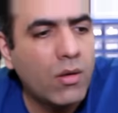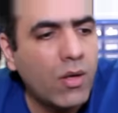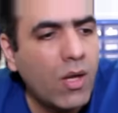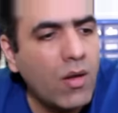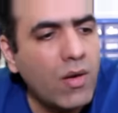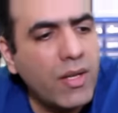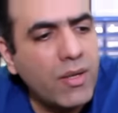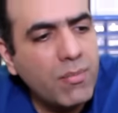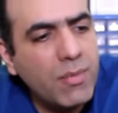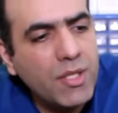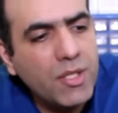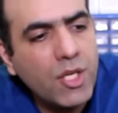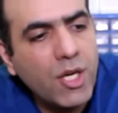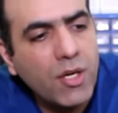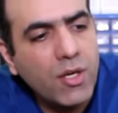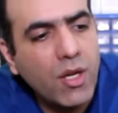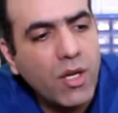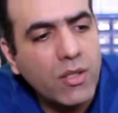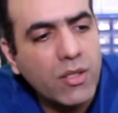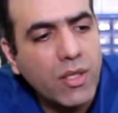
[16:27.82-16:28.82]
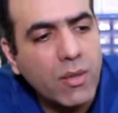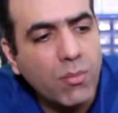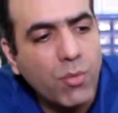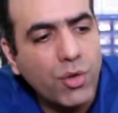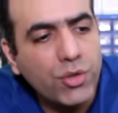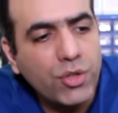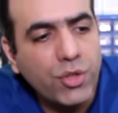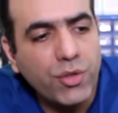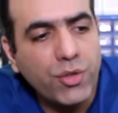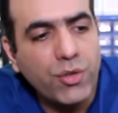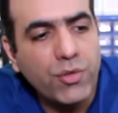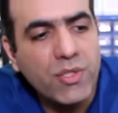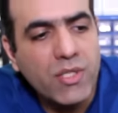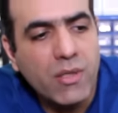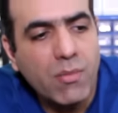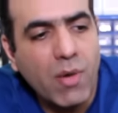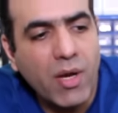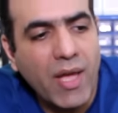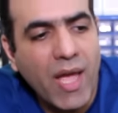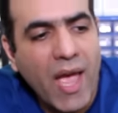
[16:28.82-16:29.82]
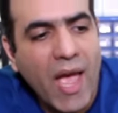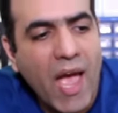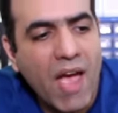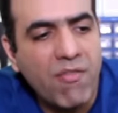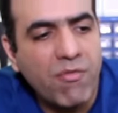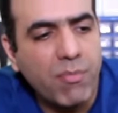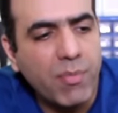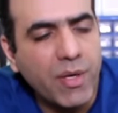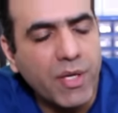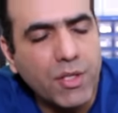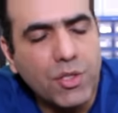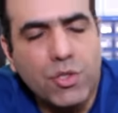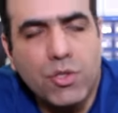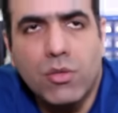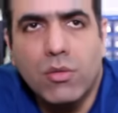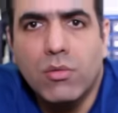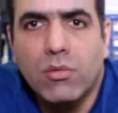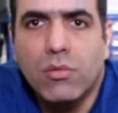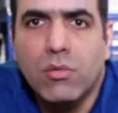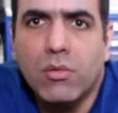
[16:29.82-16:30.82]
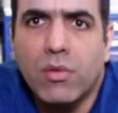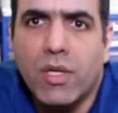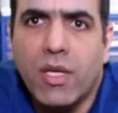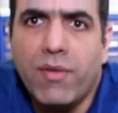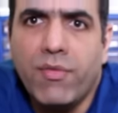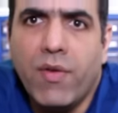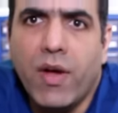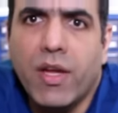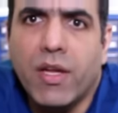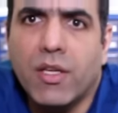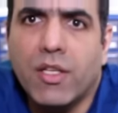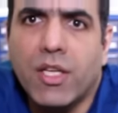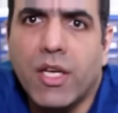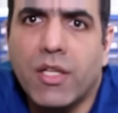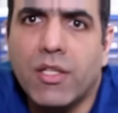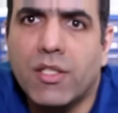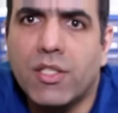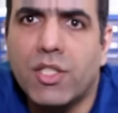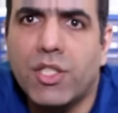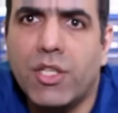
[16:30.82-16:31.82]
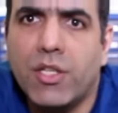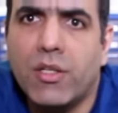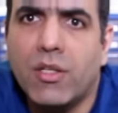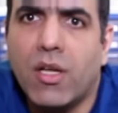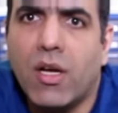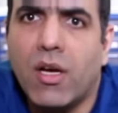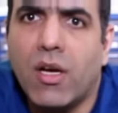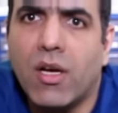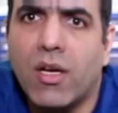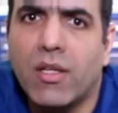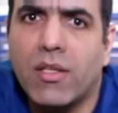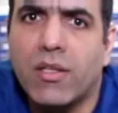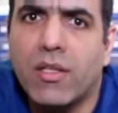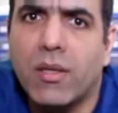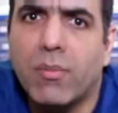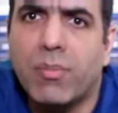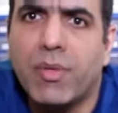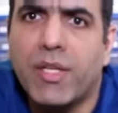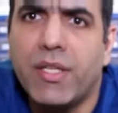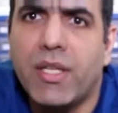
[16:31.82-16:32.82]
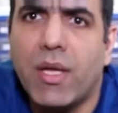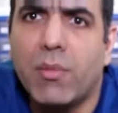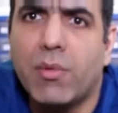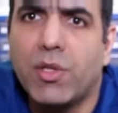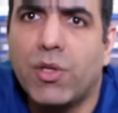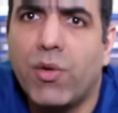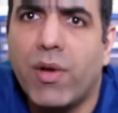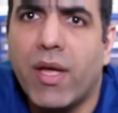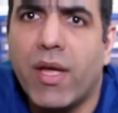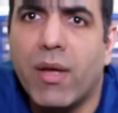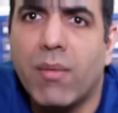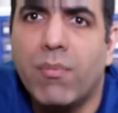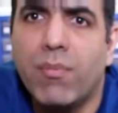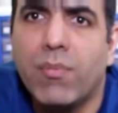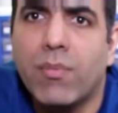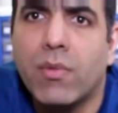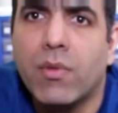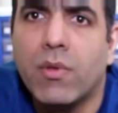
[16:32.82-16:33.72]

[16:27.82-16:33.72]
Now let me turn on the motor using my half-bridge. If I can turn on the P W M,